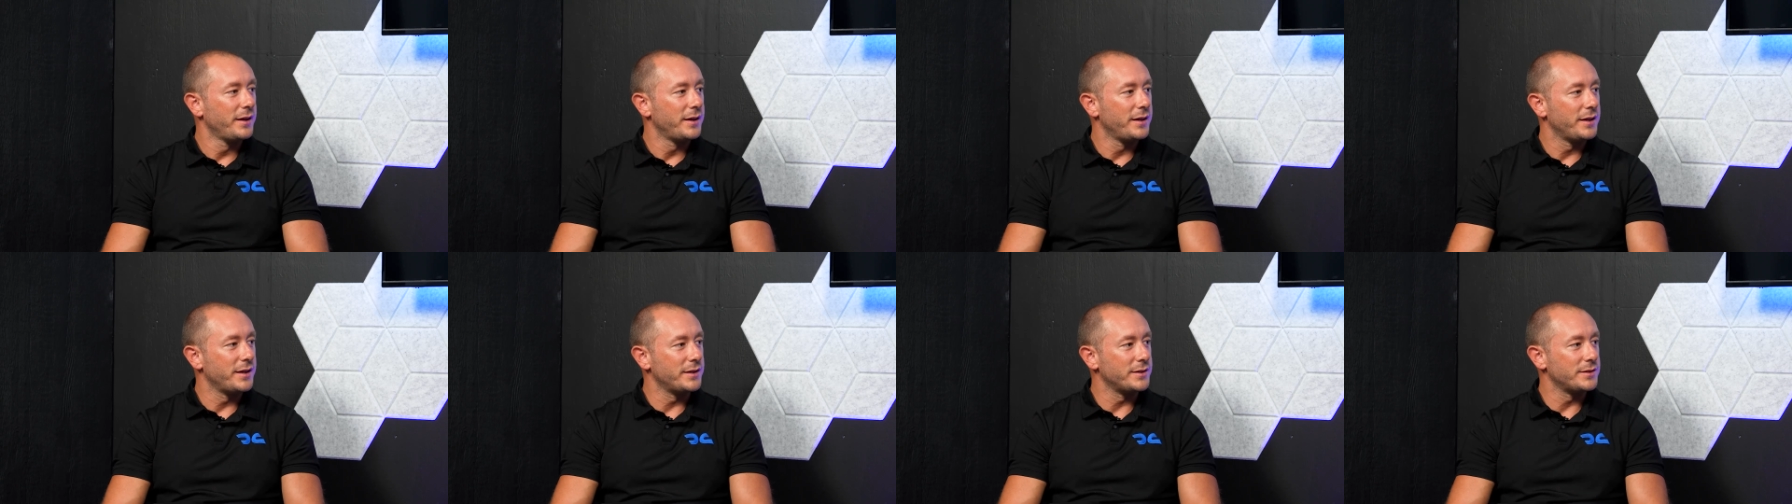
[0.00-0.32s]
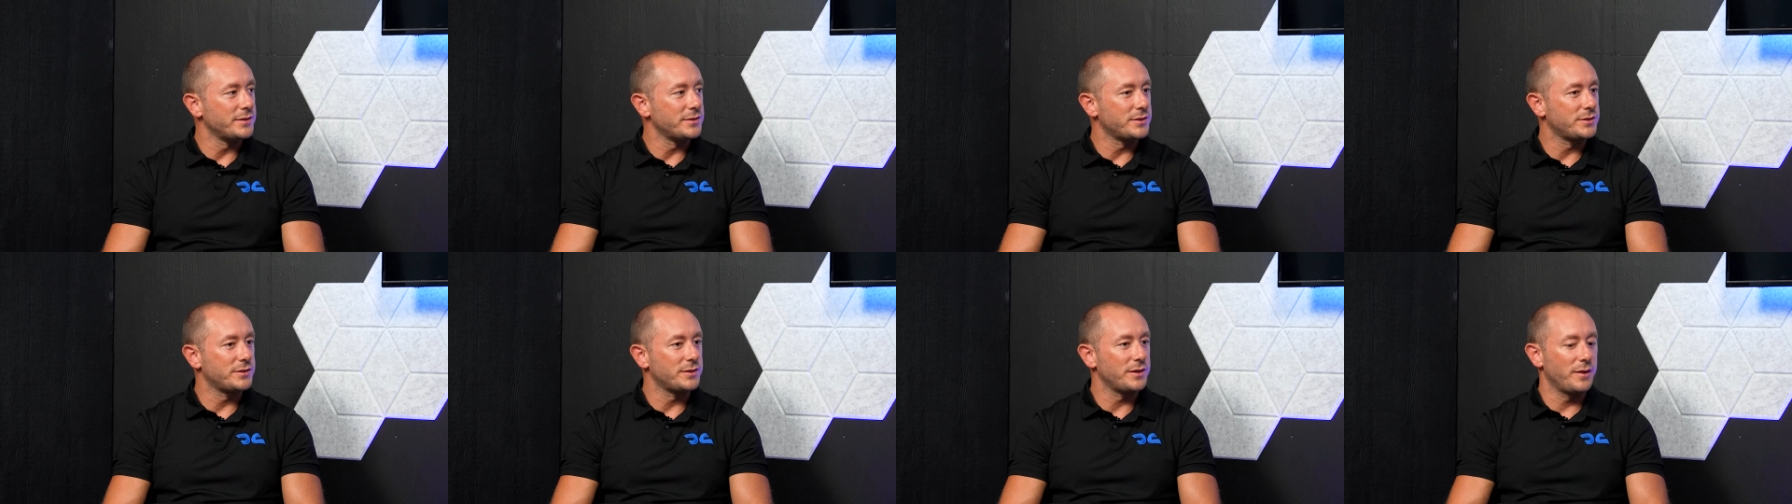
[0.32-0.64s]

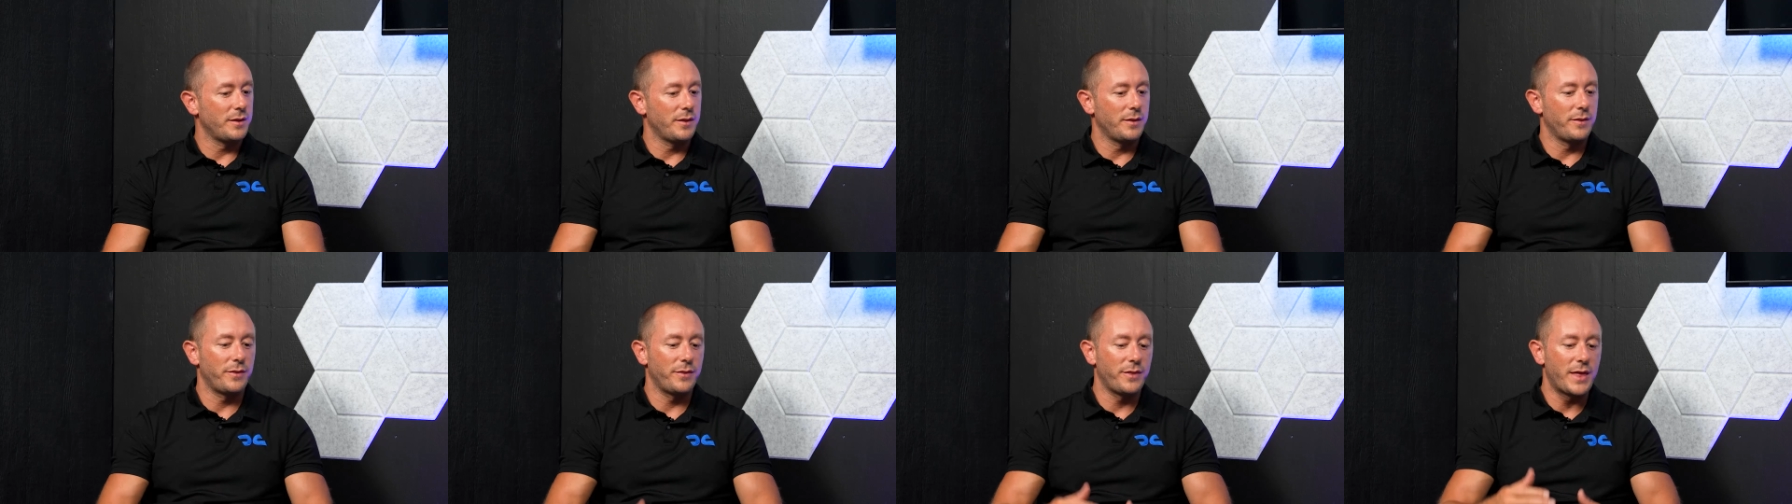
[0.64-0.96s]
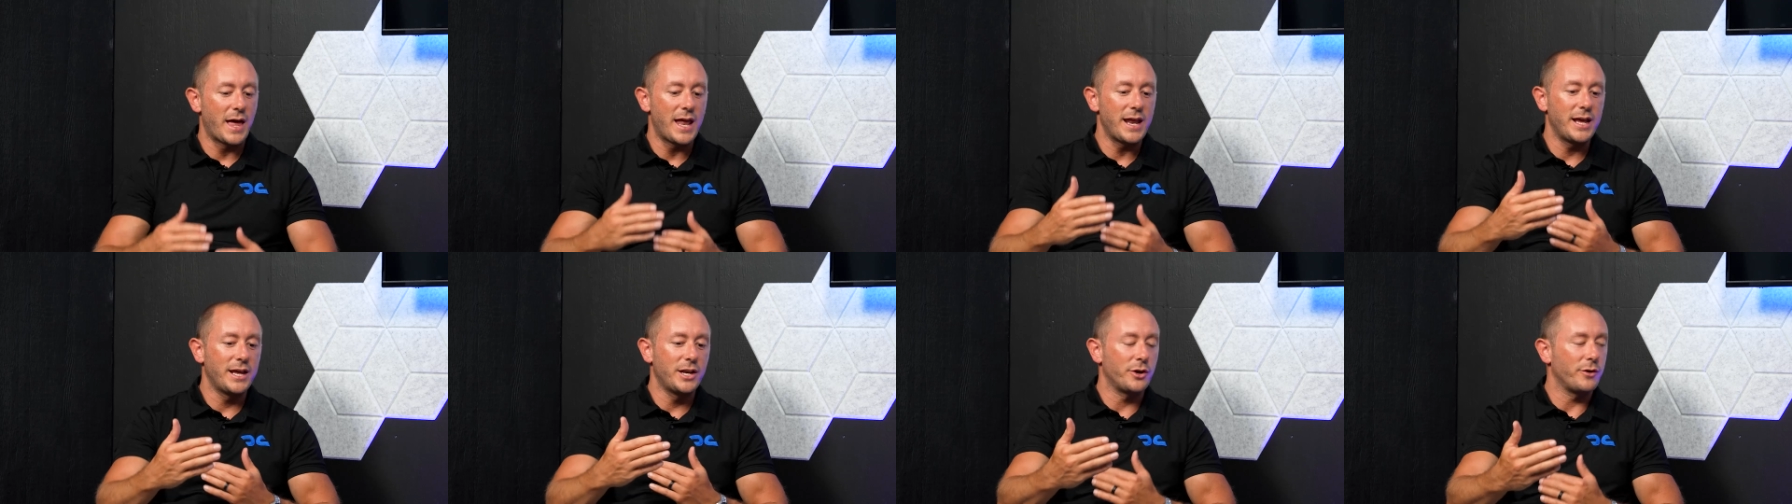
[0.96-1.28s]
is
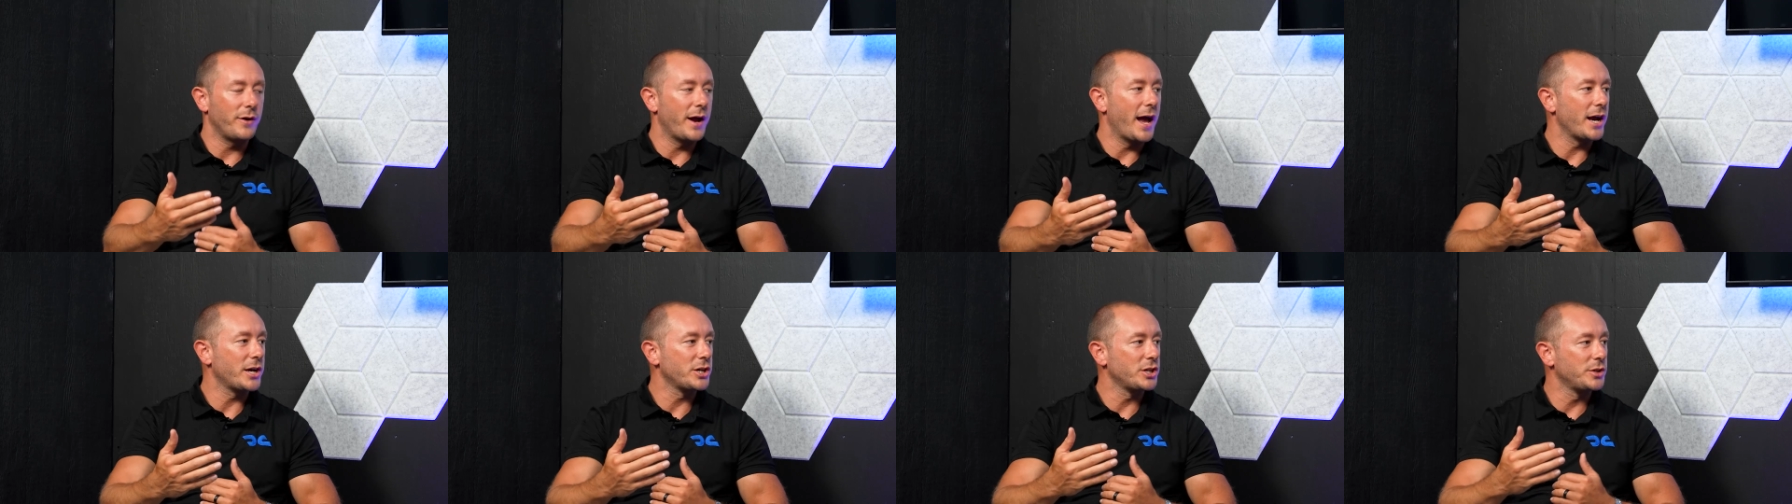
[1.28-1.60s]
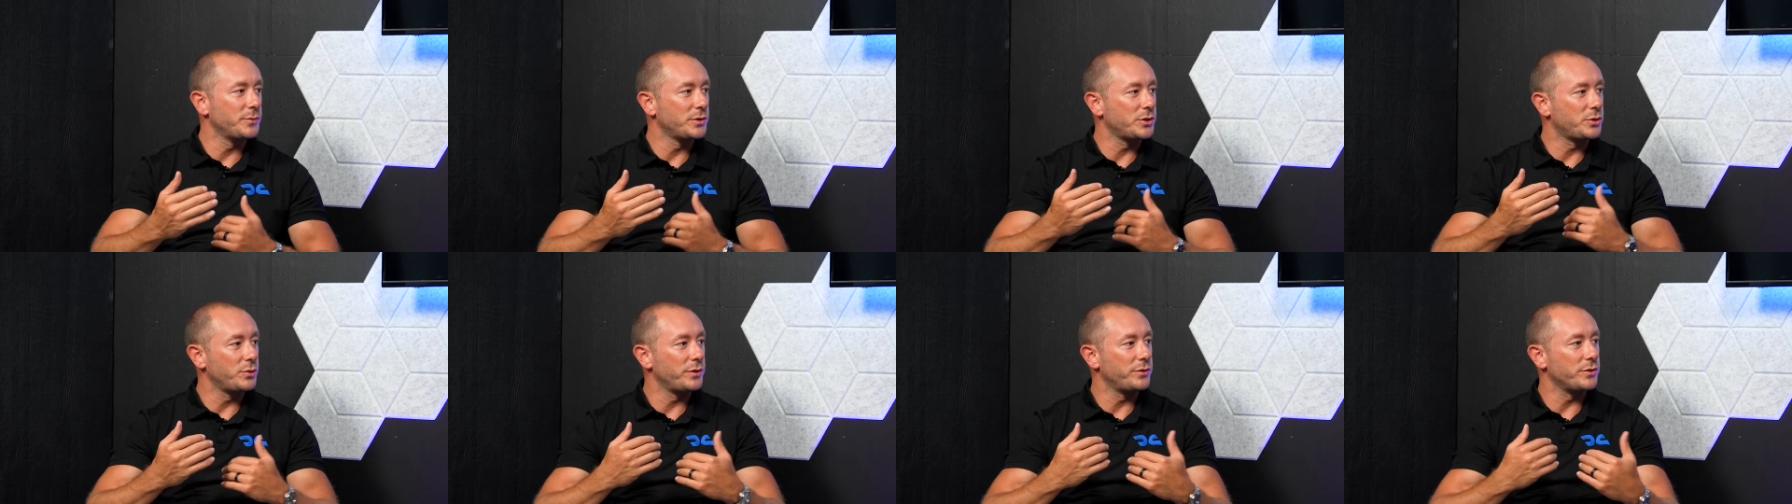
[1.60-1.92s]
that interaction
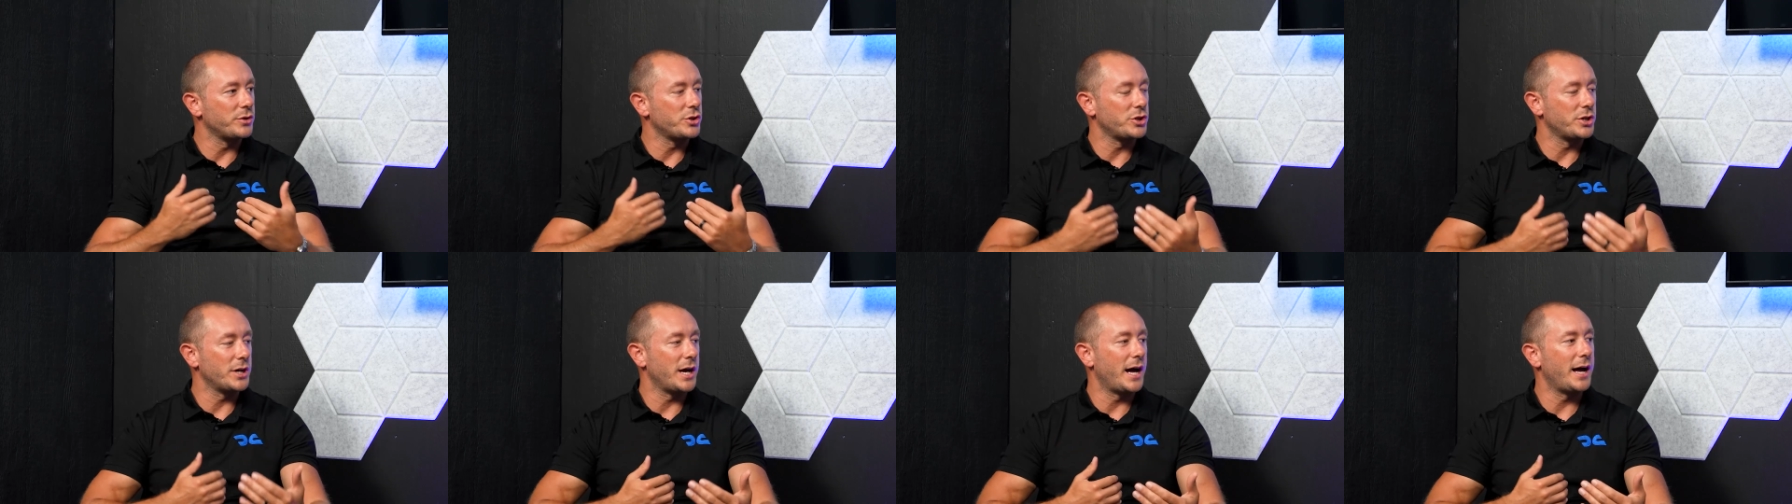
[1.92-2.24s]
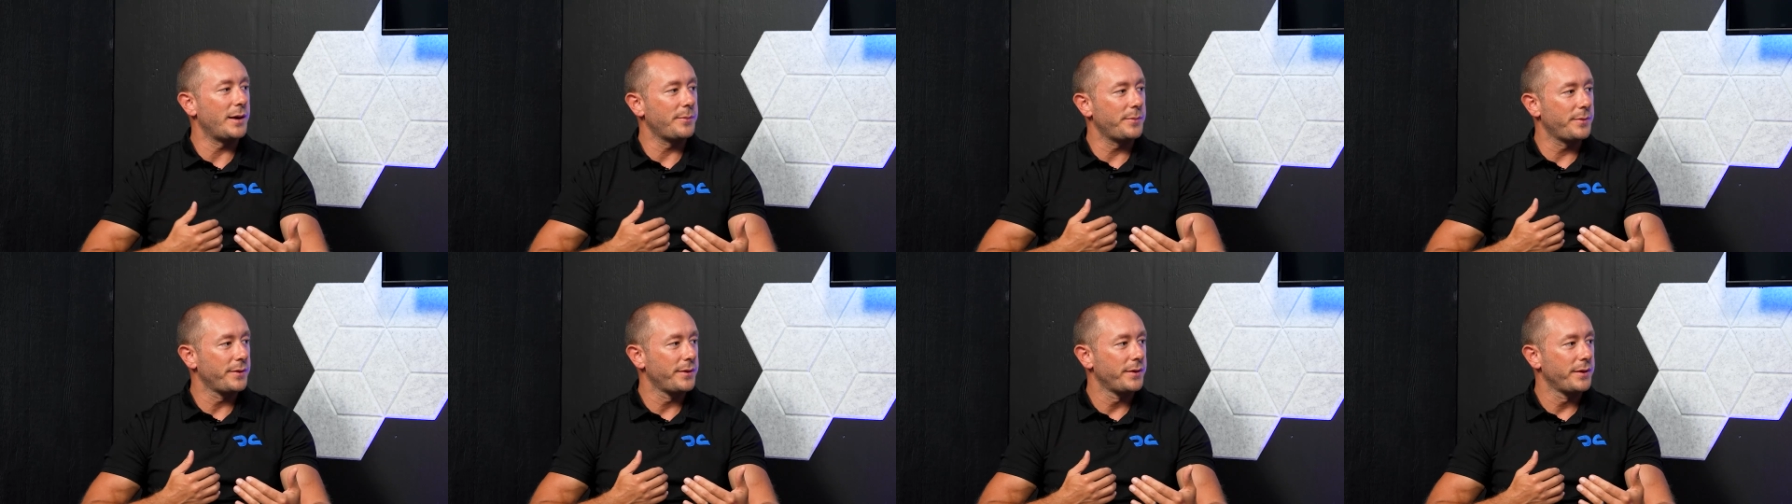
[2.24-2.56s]
between the
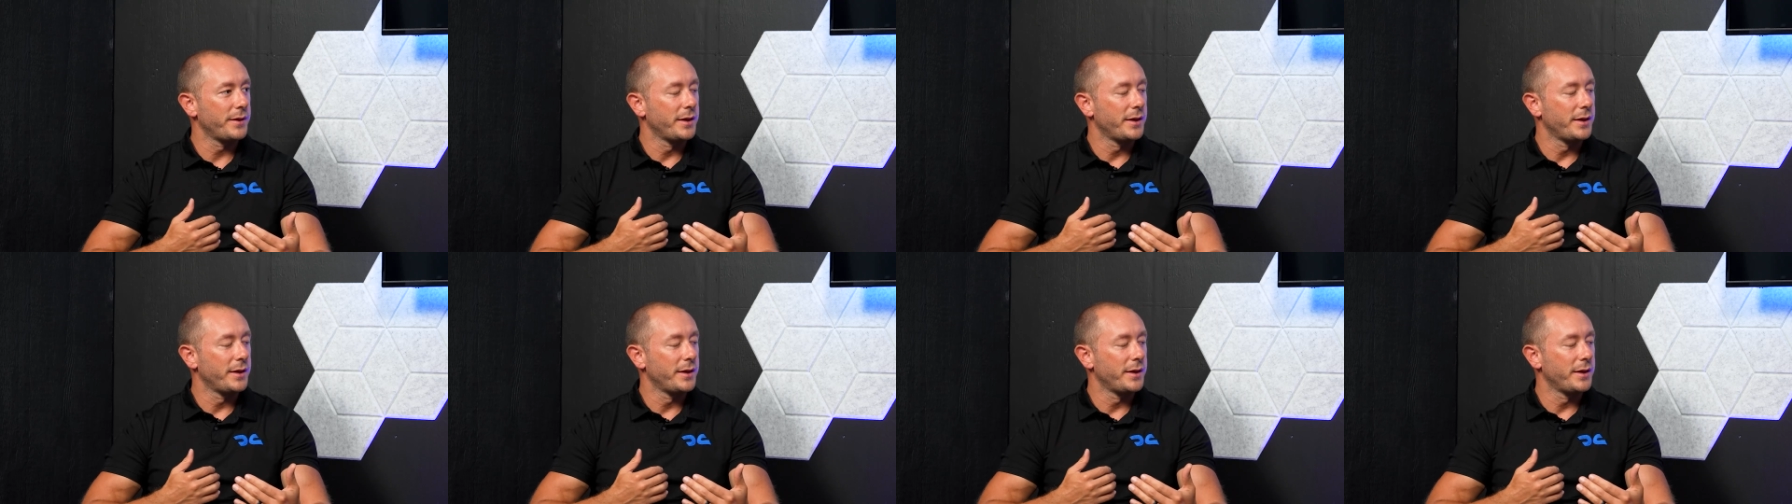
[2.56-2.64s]
shop